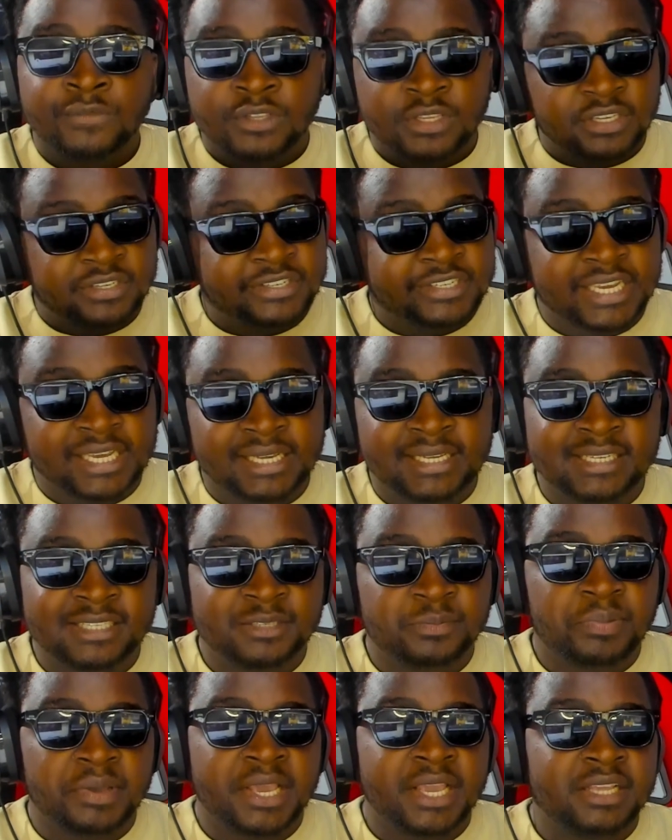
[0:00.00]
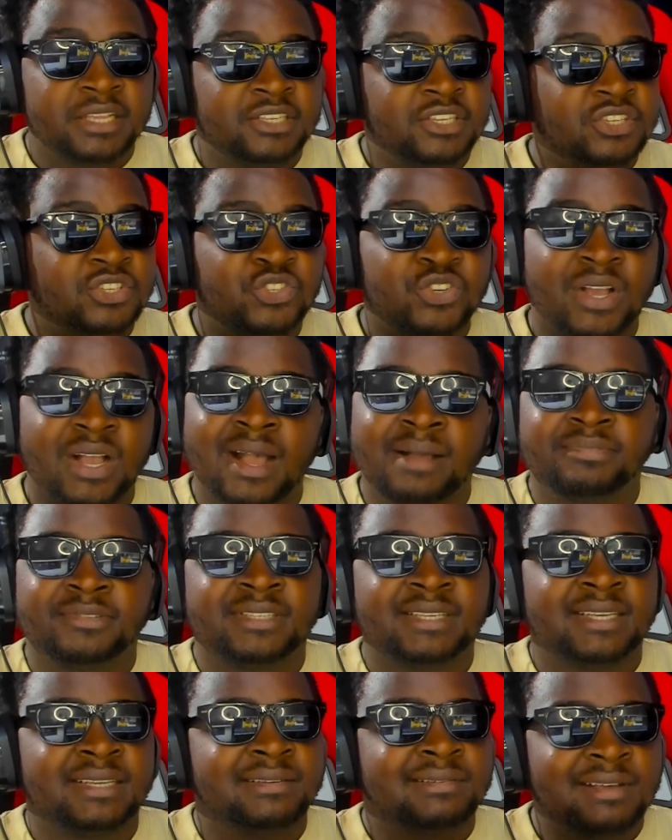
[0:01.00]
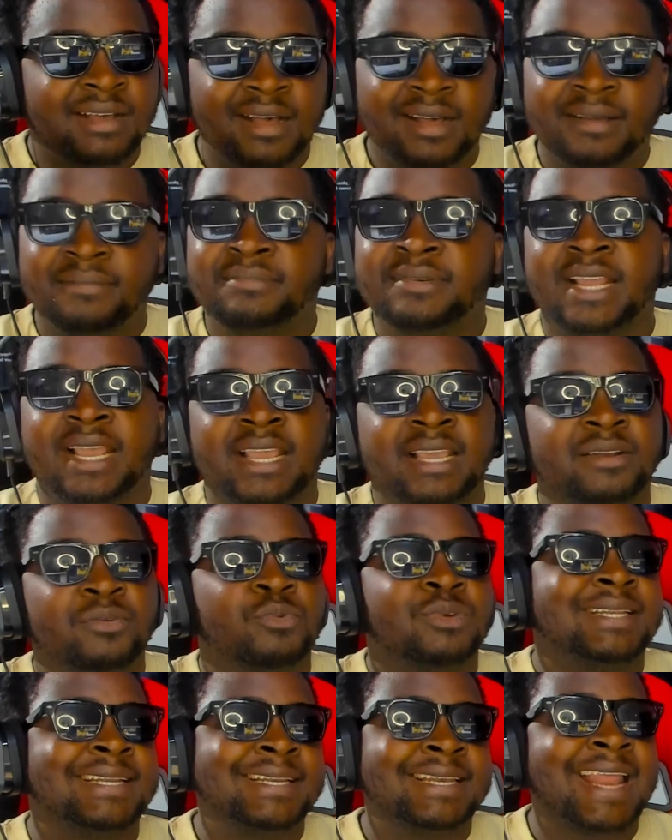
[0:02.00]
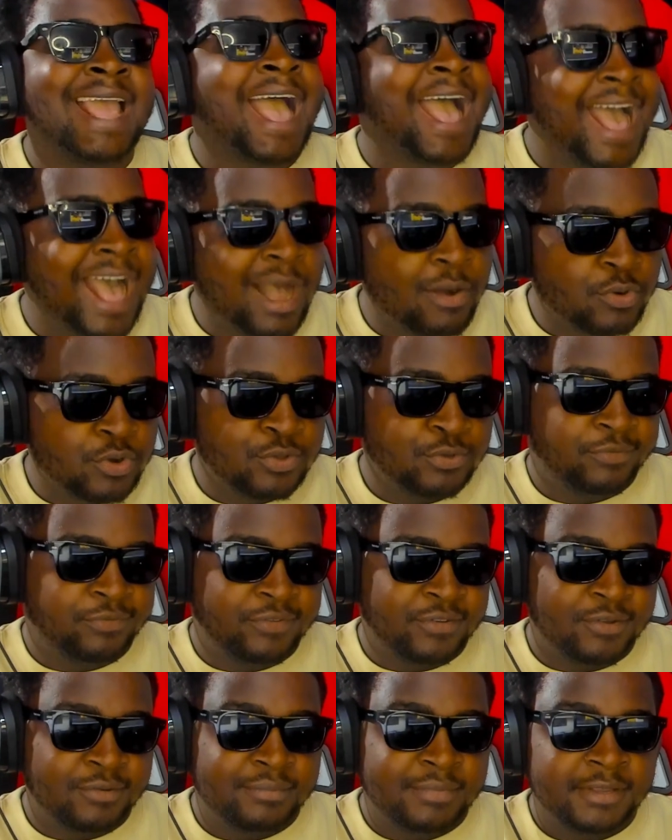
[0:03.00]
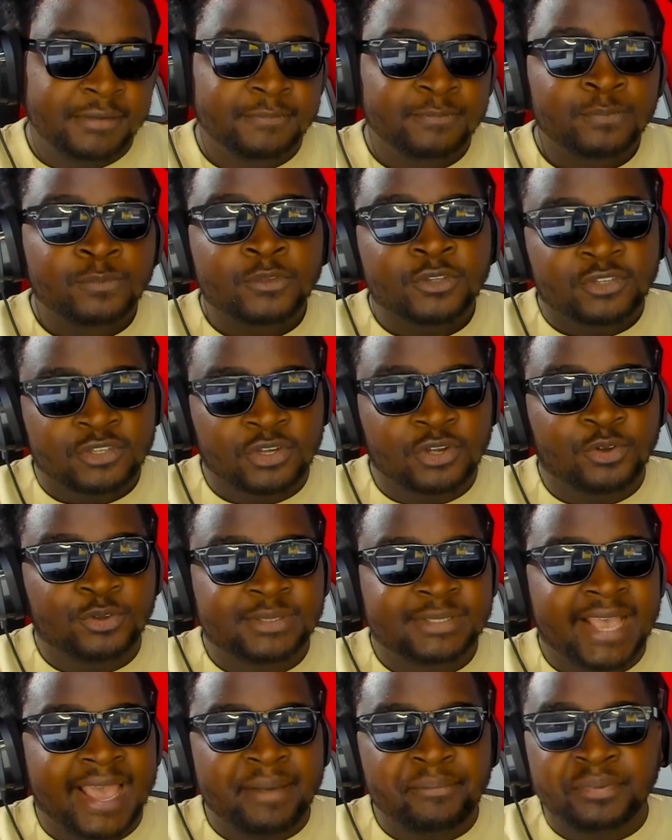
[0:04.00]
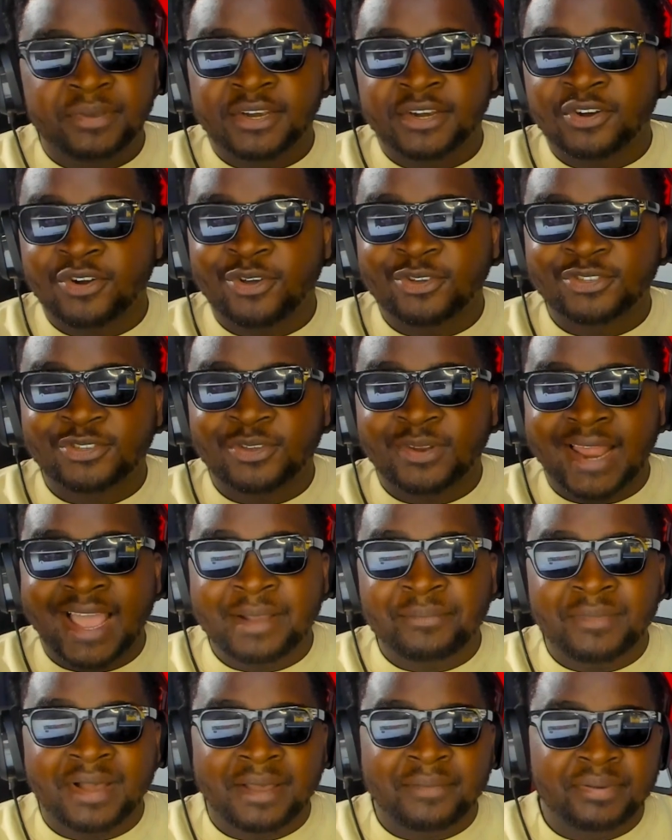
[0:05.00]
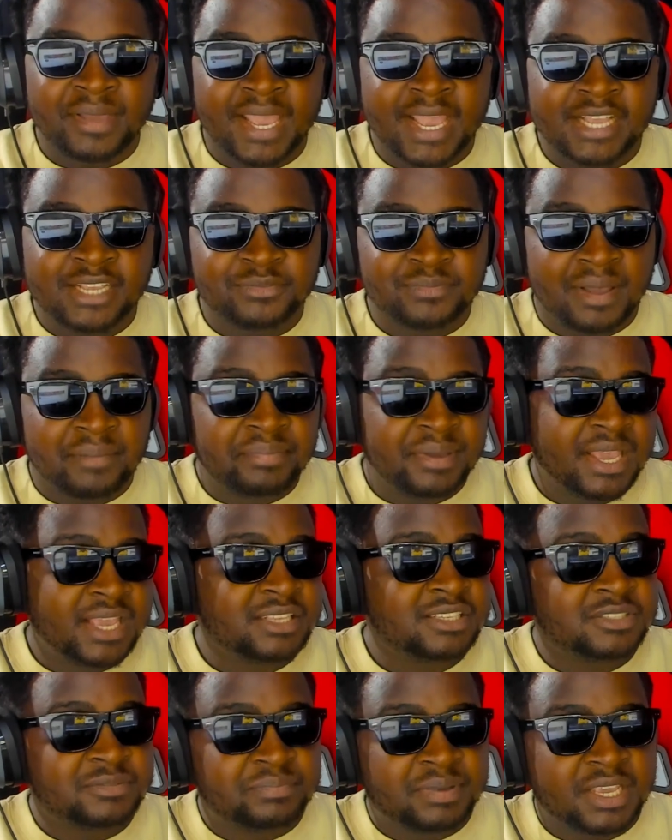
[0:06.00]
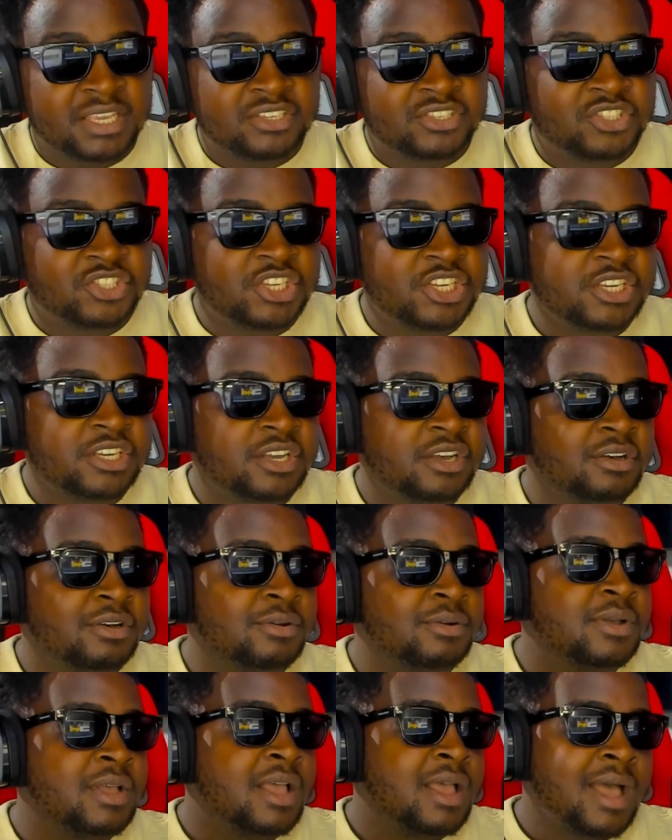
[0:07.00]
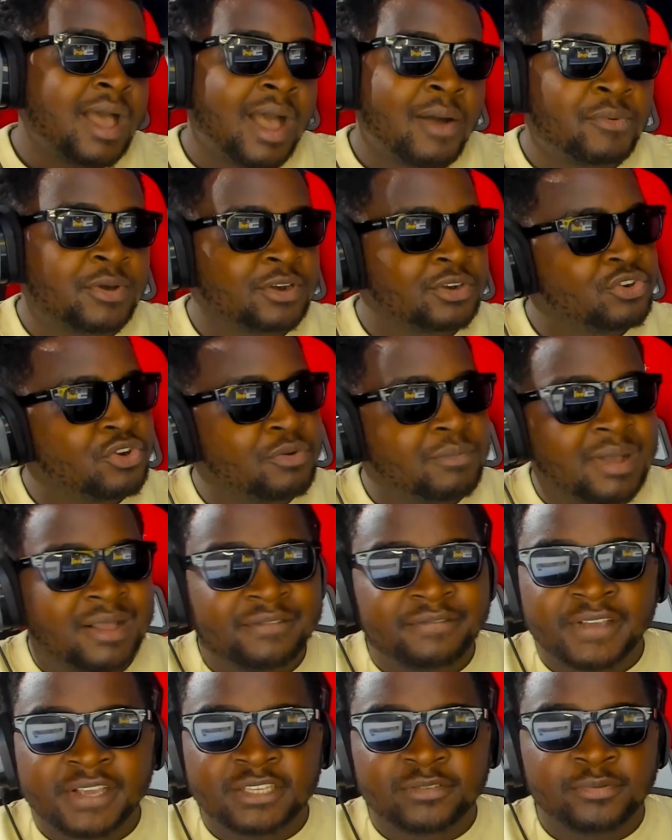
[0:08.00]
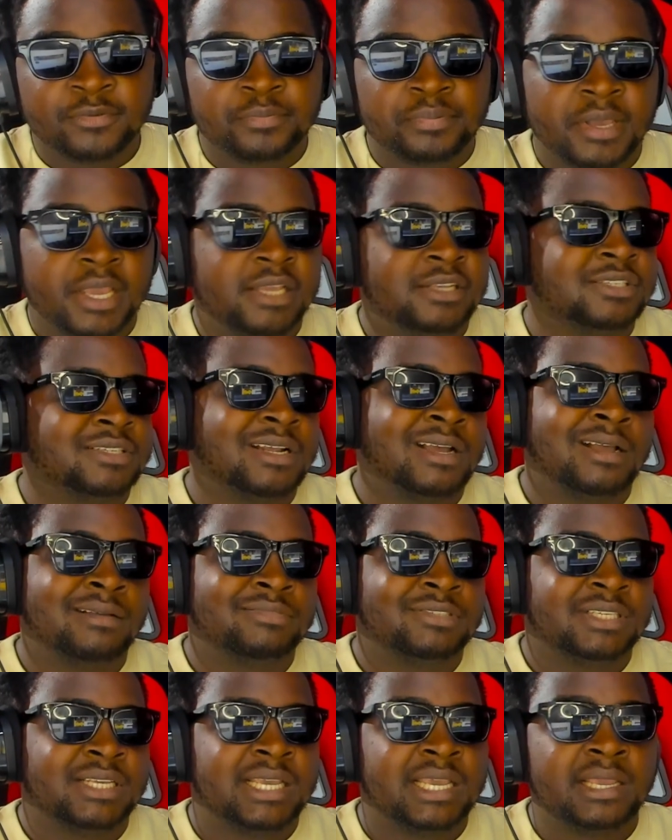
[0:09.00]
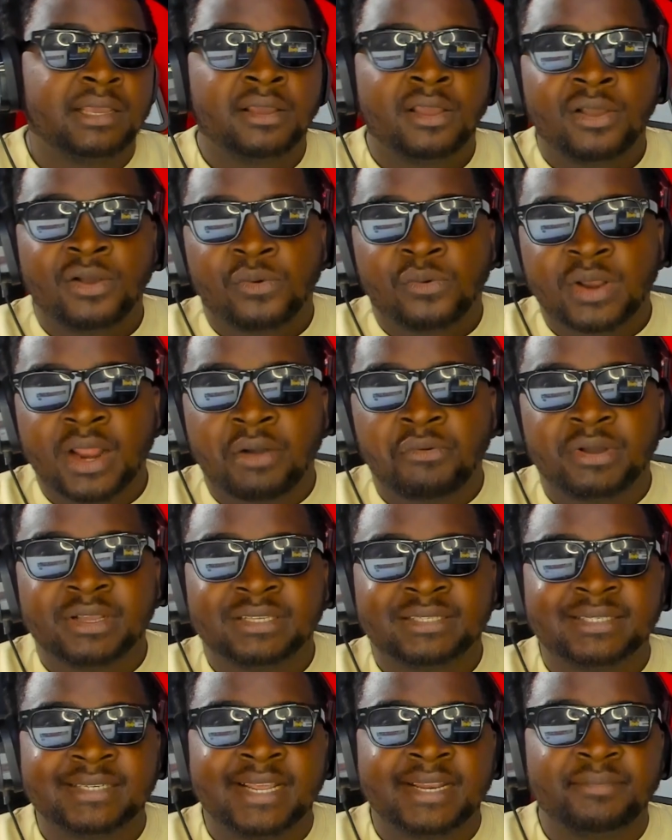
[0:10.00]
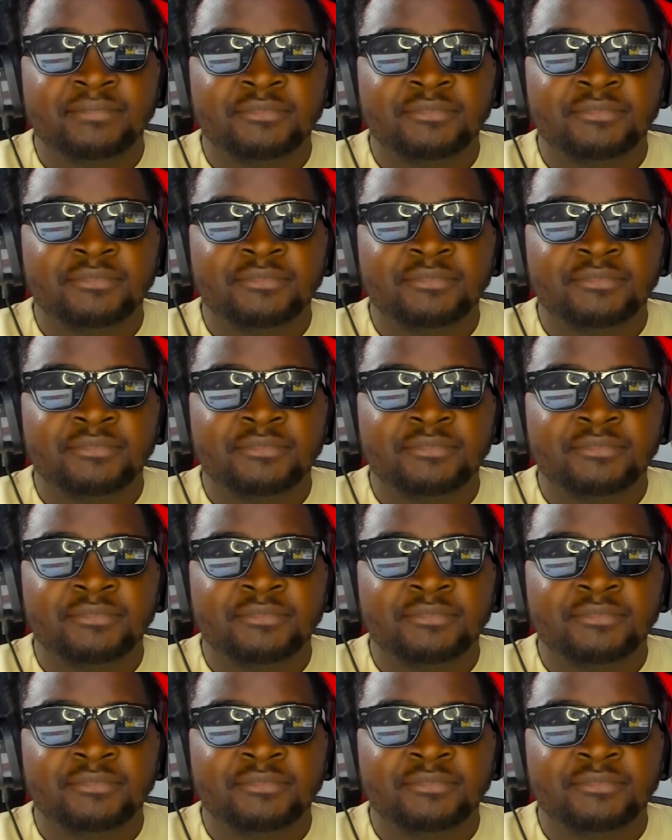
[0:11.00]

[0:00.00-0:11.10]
Just check his page. He drops it updated within the hour, you feel me? So go tap in and also like my page. My page is Bass Chico. I want to grow my Facebook page, you know what I'm saying? Without wasting any